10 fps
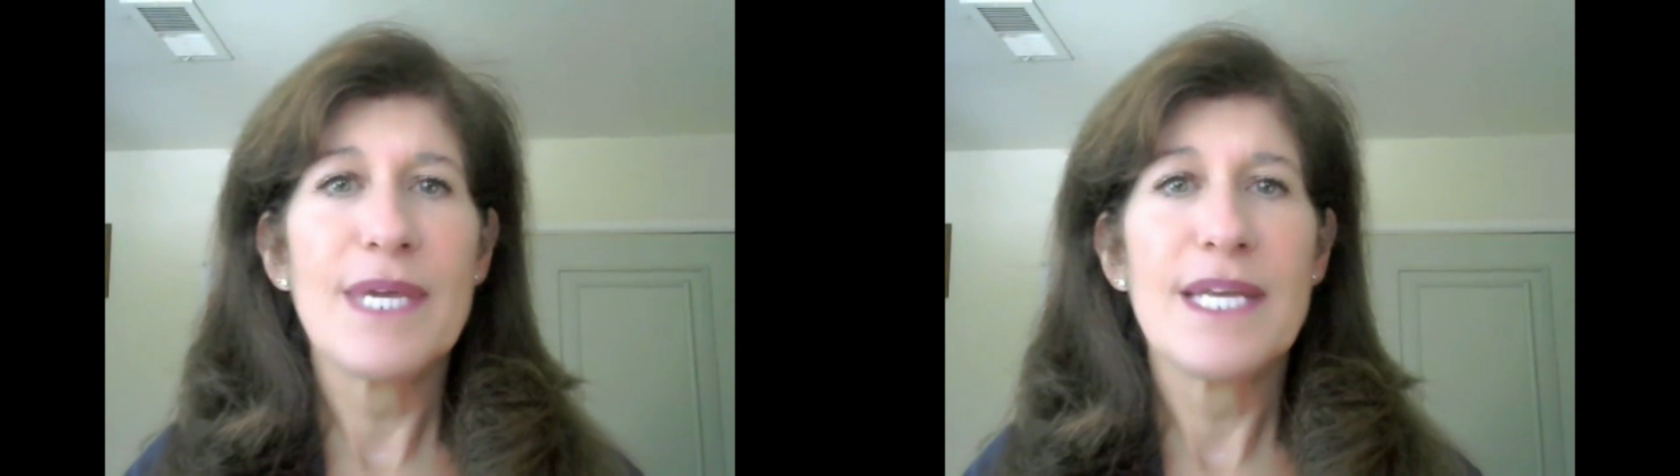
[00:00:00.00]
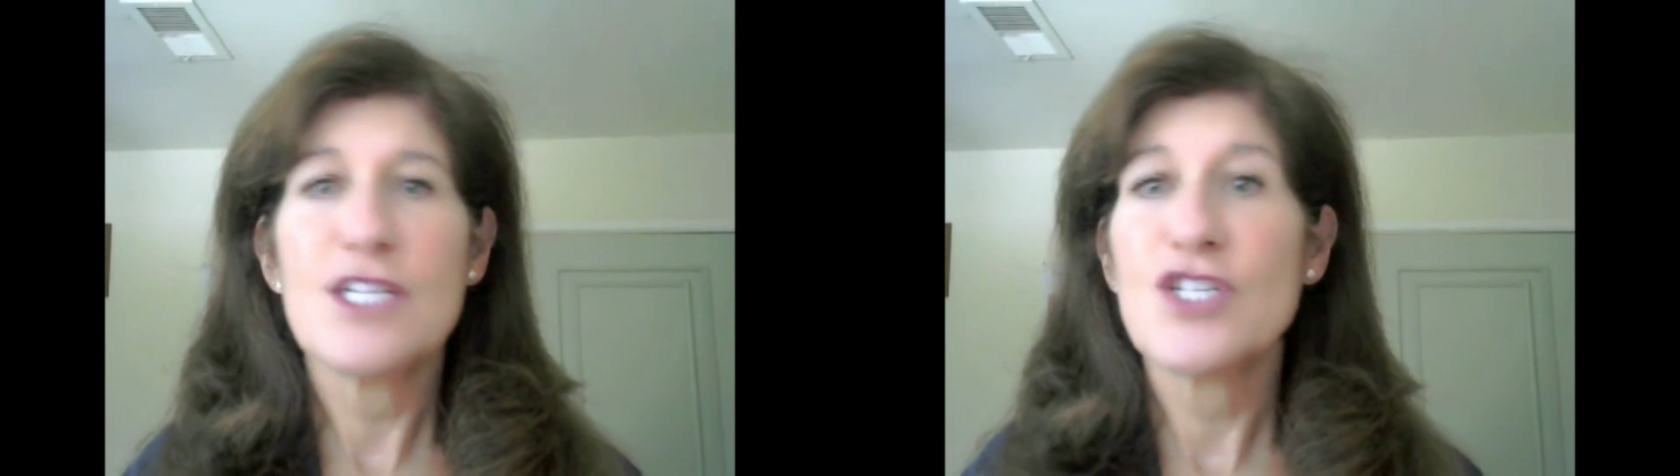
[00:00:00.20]

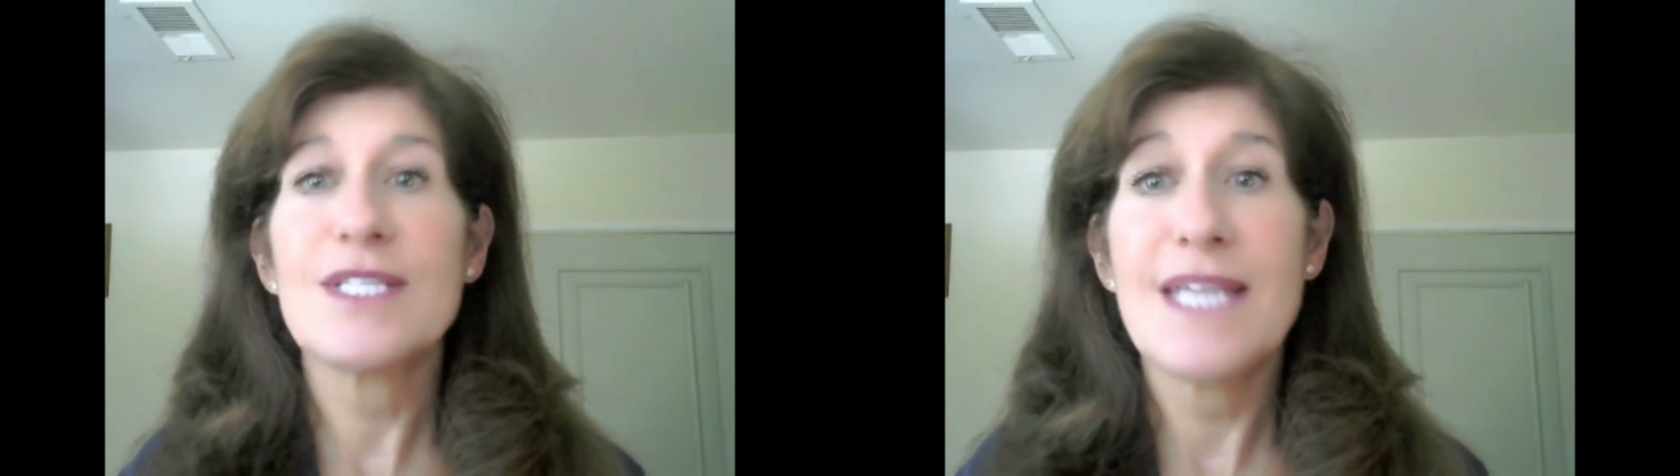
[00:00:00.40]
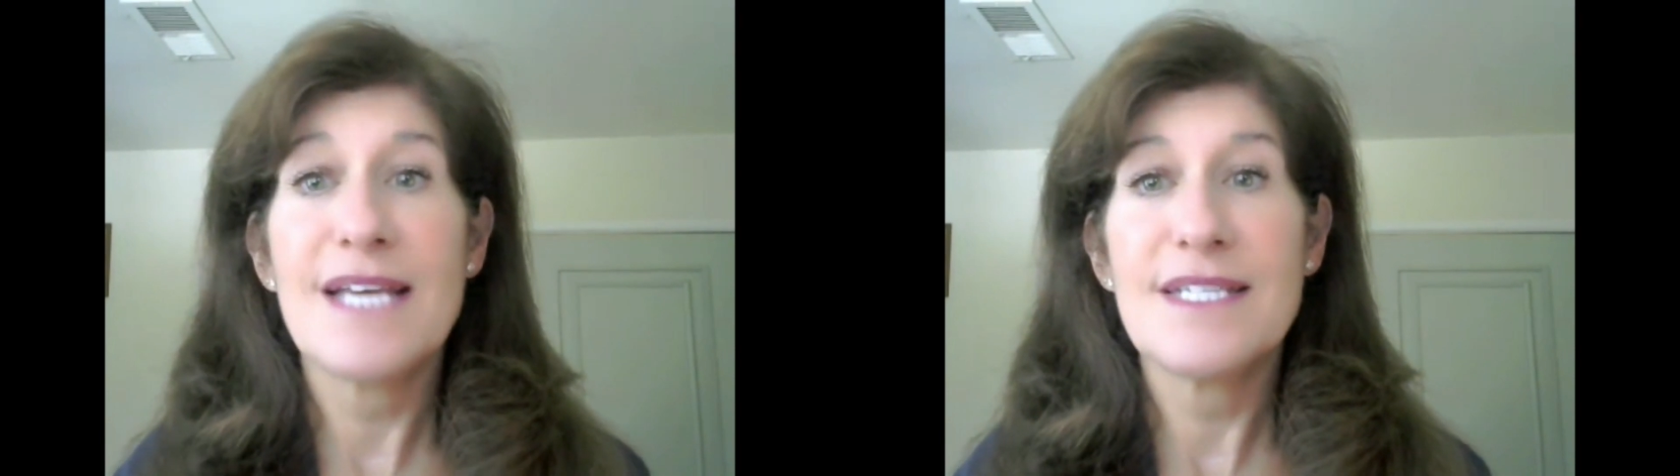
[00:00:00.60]
in and
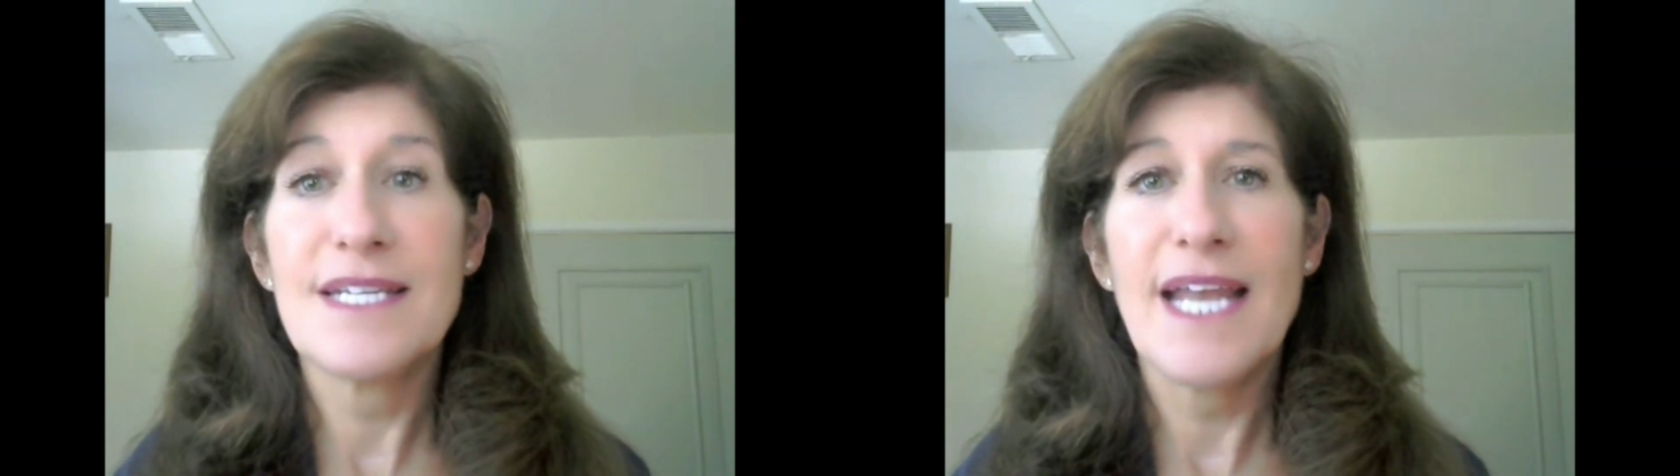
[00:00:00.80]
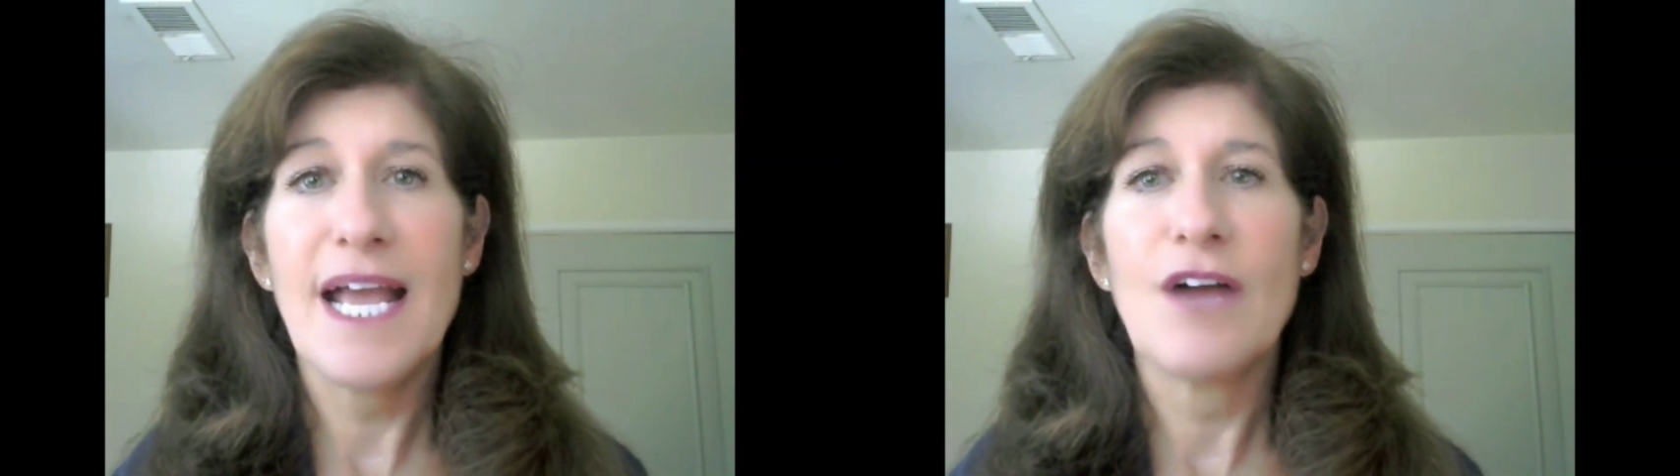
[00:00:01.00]
just test
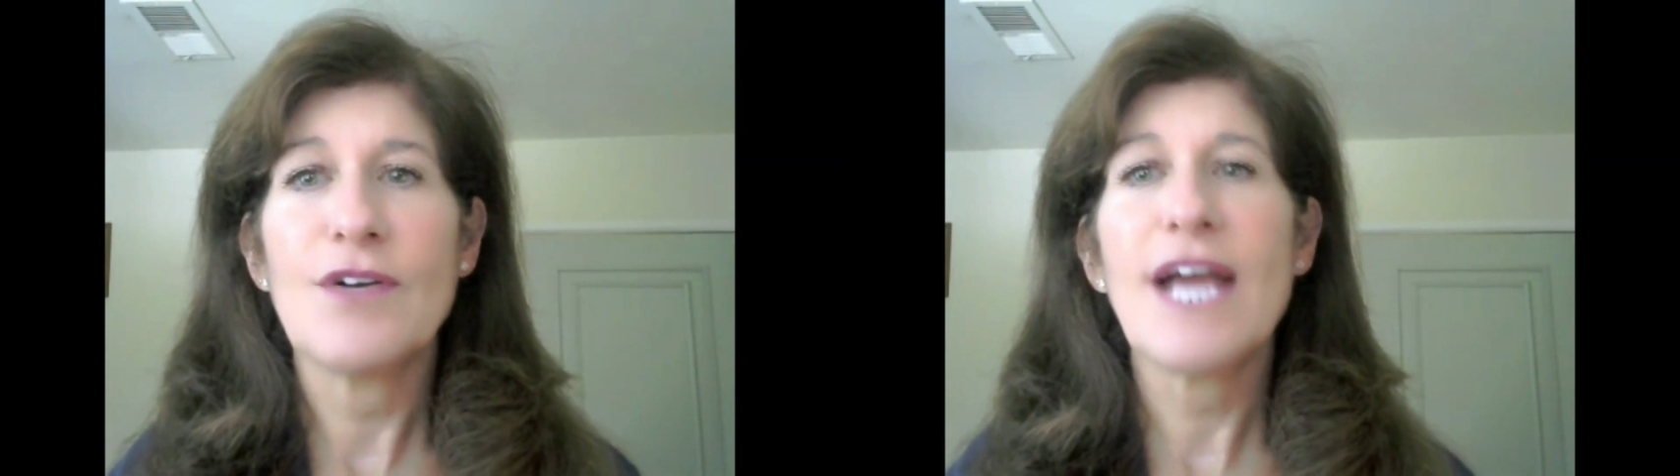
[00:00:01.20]
it out.